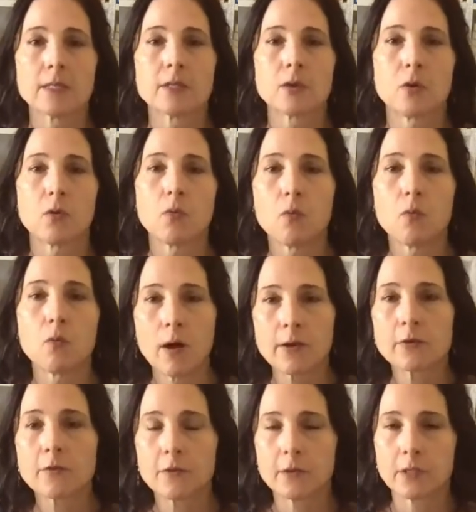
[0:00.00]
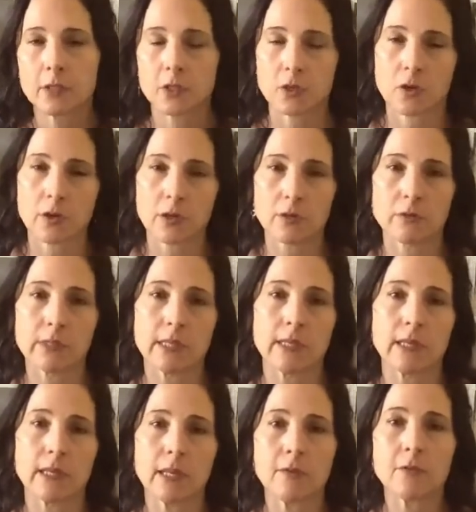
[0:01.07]
So wonderful to start
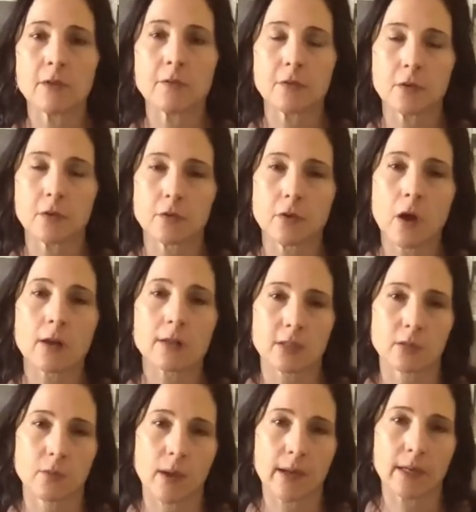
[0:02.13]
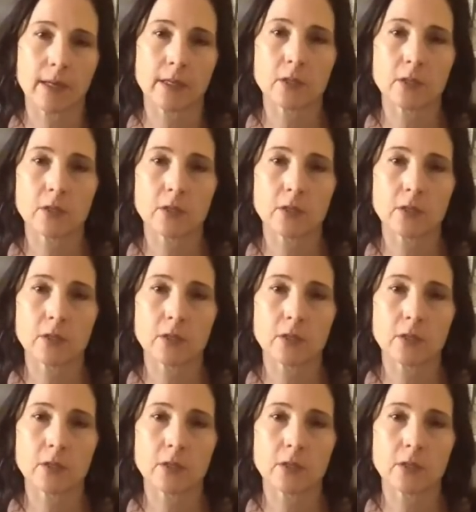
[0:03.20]
using, even if you're not sweating.